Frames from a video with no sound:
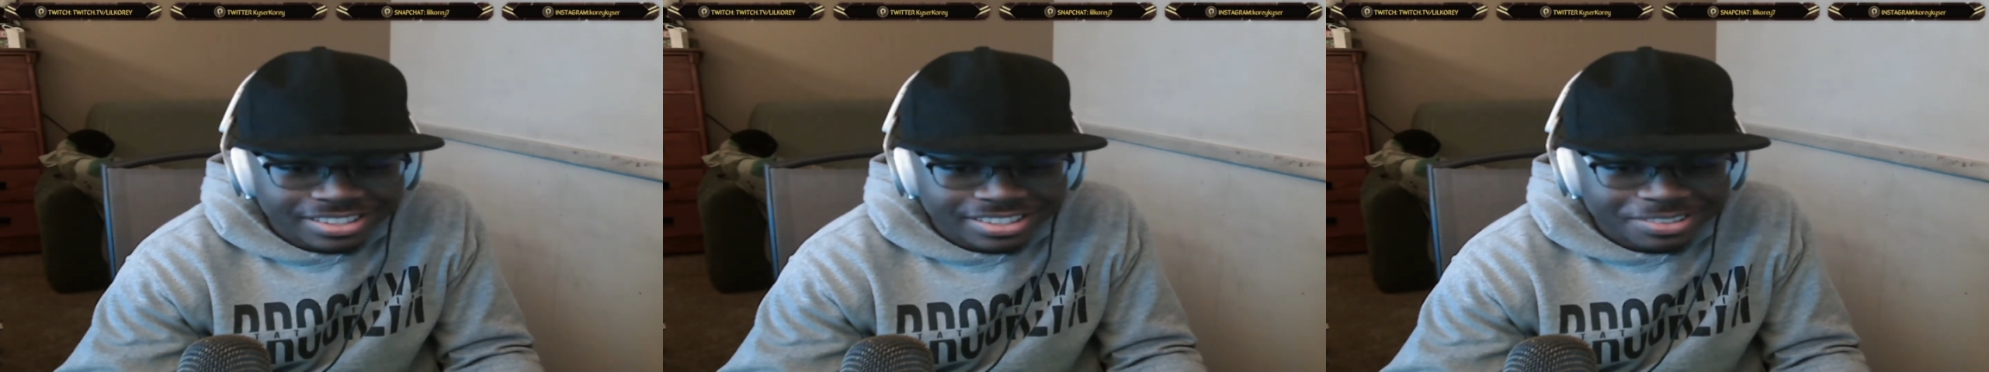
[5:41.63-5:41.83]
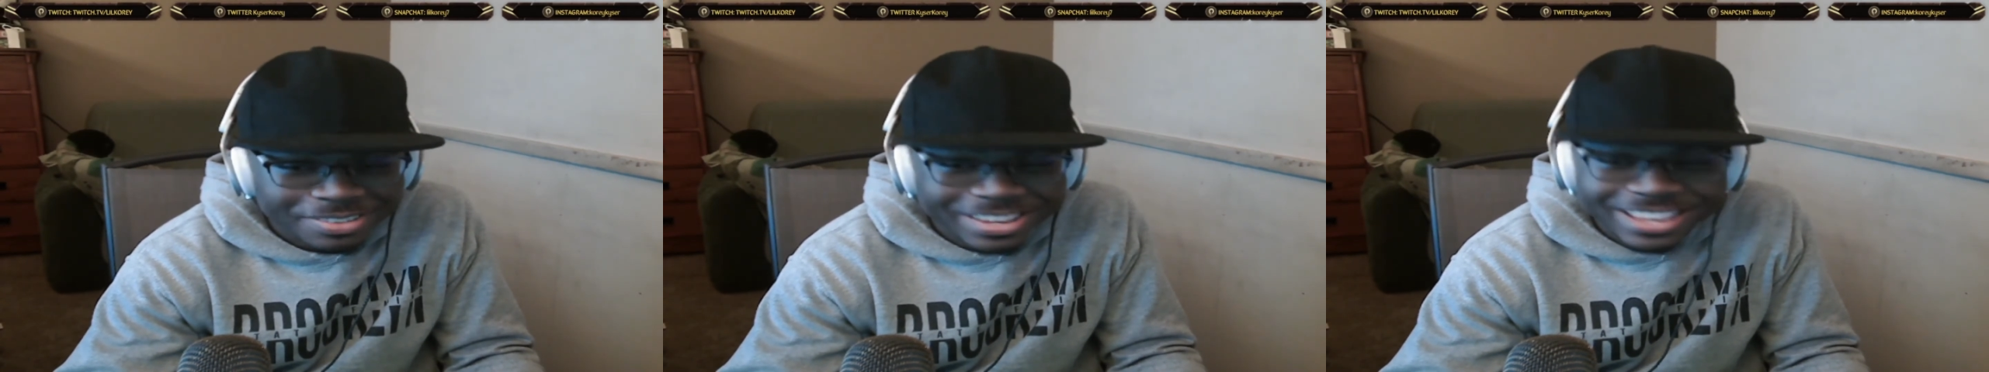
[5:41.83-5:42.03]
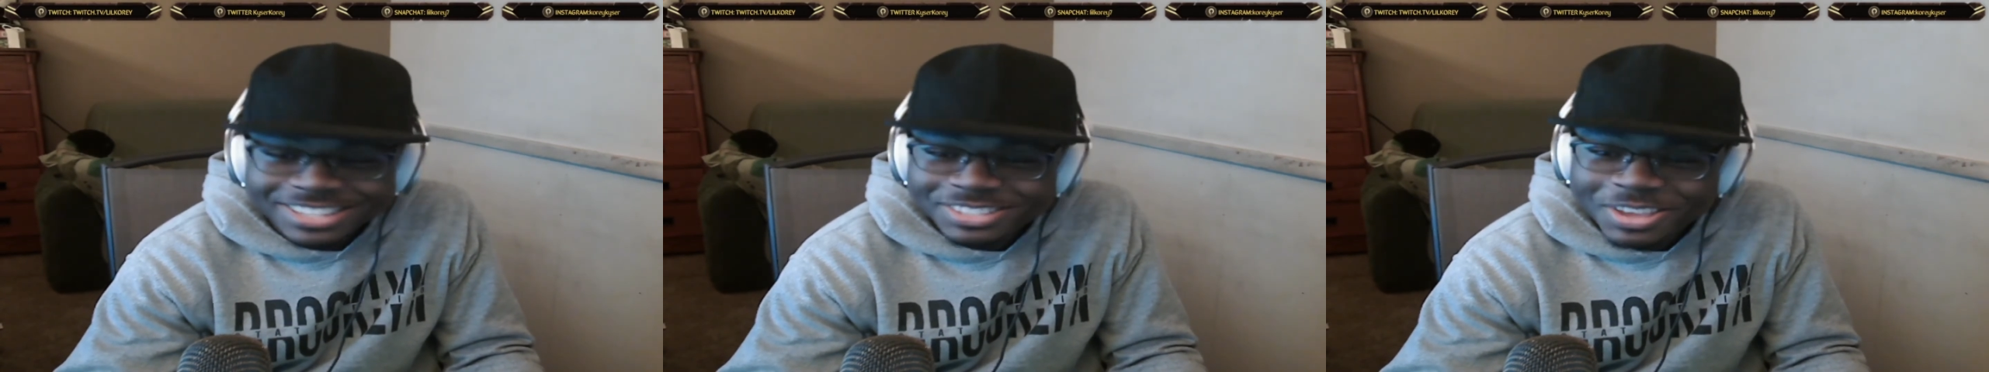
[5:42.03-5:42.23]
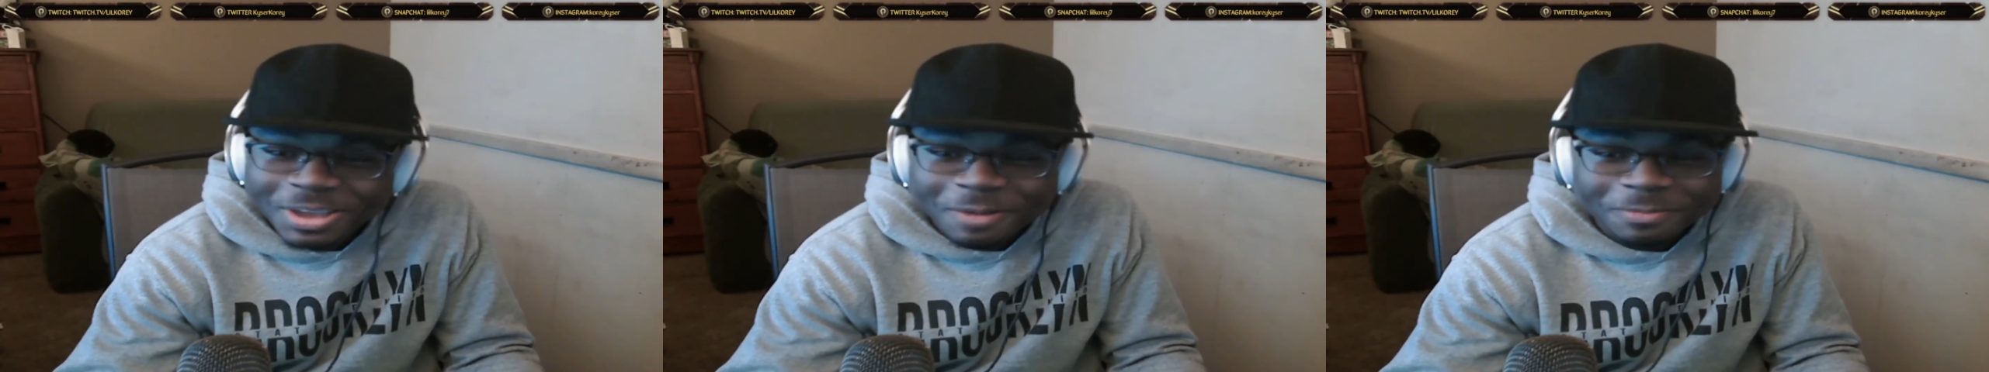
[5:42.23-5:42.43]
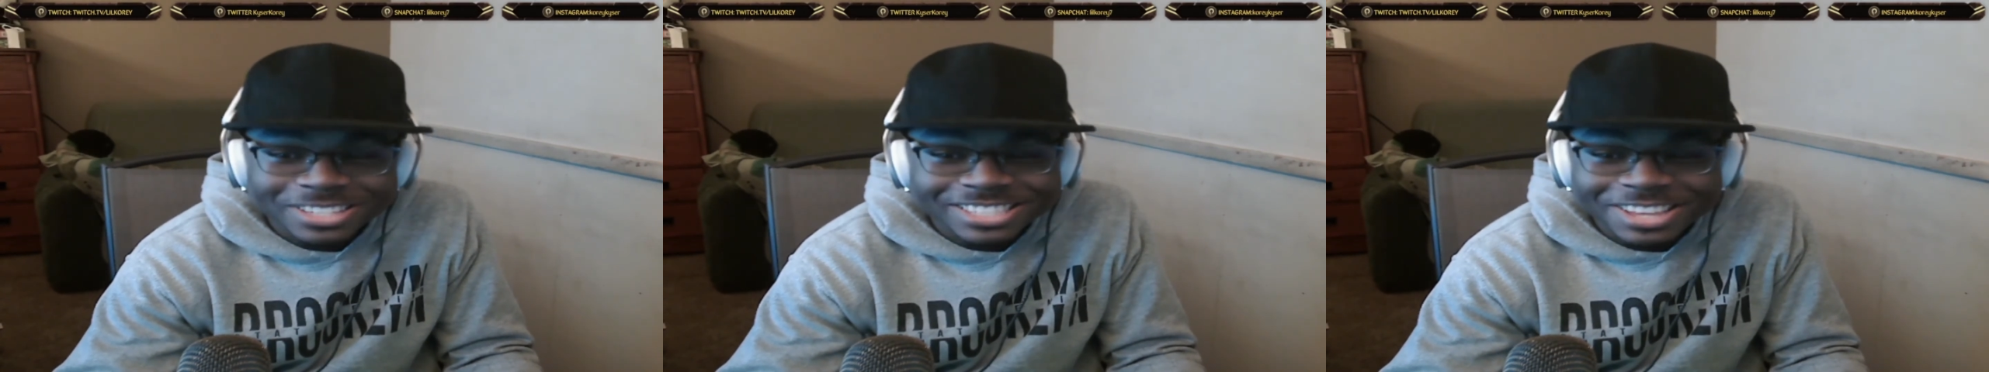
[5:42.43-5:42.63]
Because we
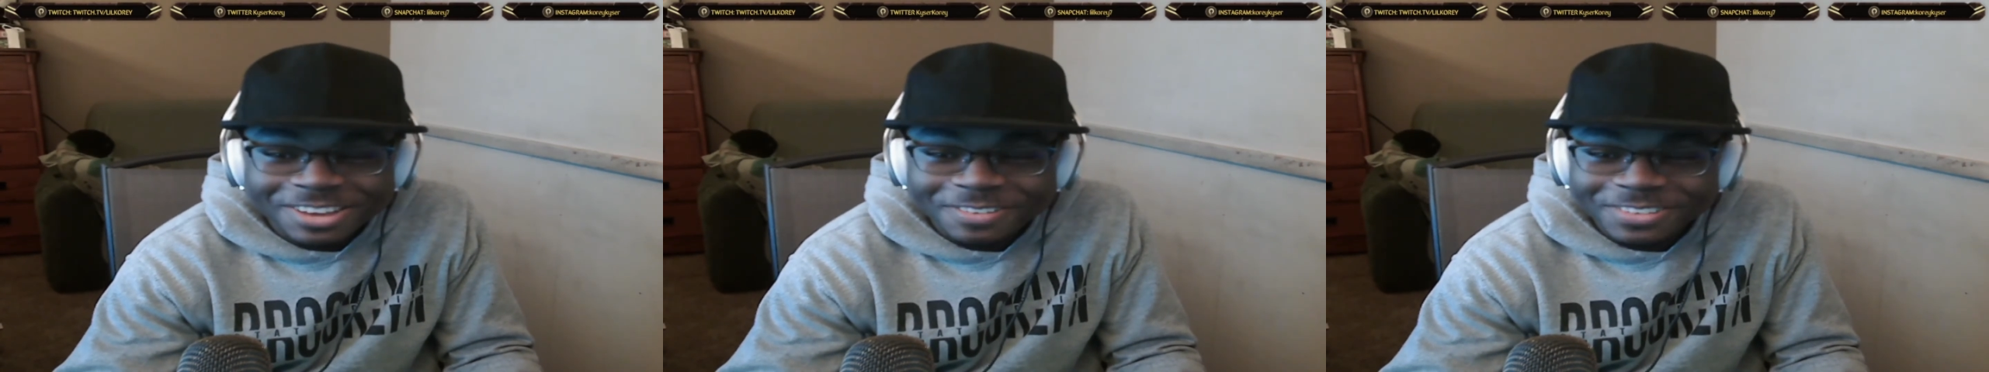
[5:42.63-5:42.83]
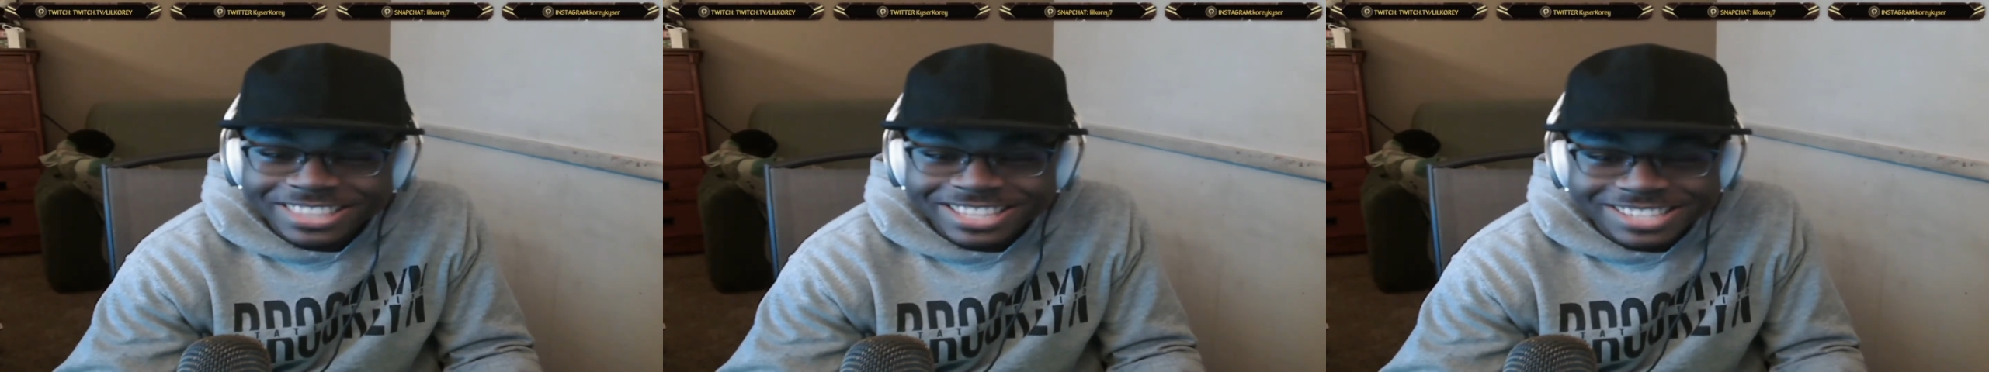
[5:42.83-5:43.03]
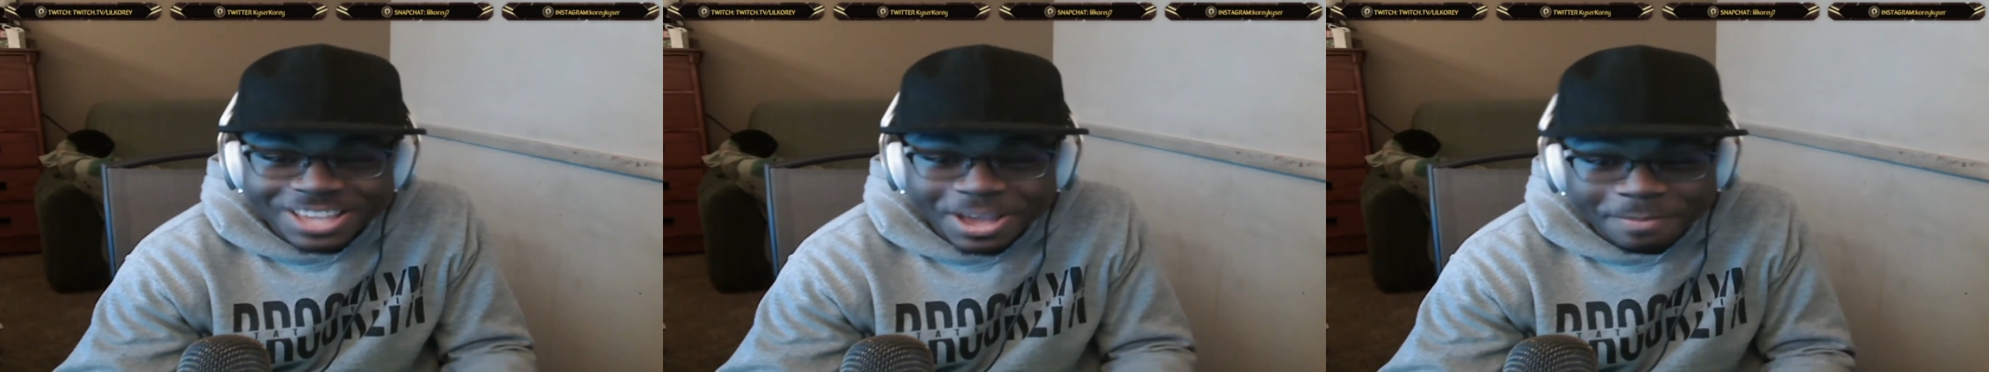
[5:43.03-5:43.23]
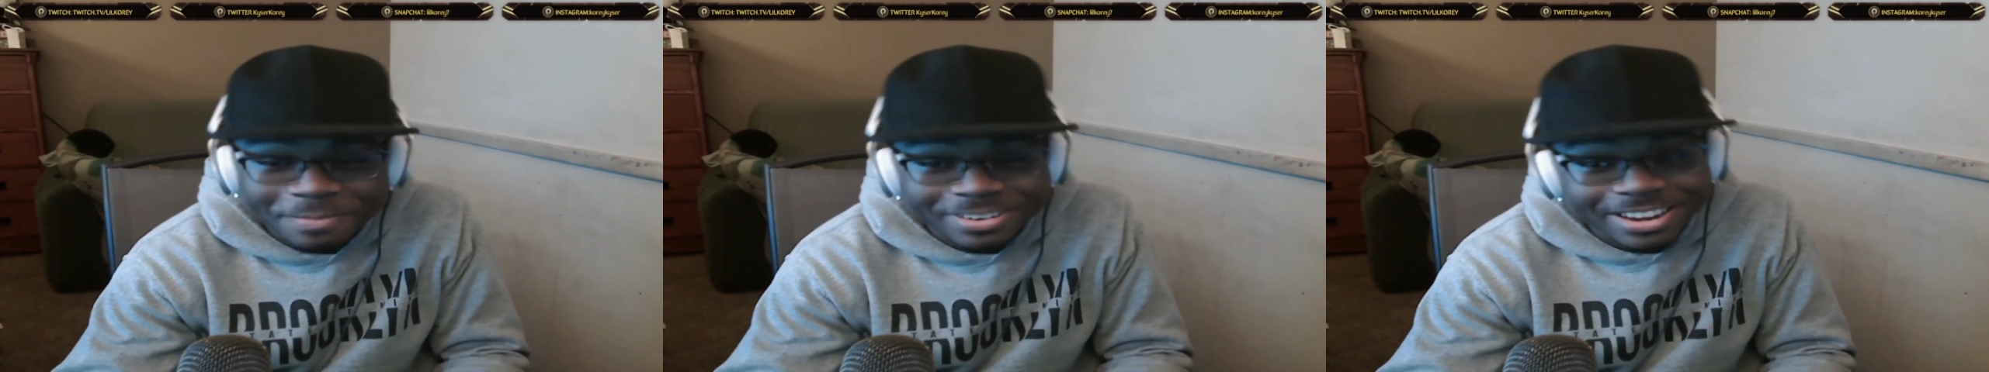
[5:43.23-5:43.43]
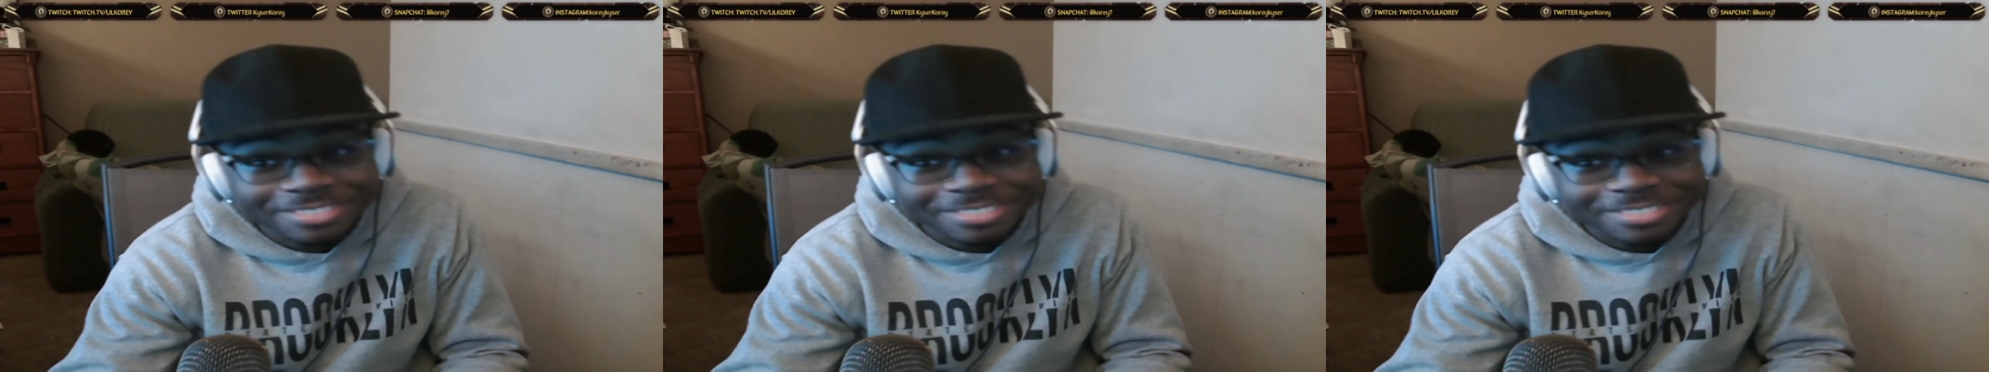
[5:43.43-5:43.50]
almost done with this album.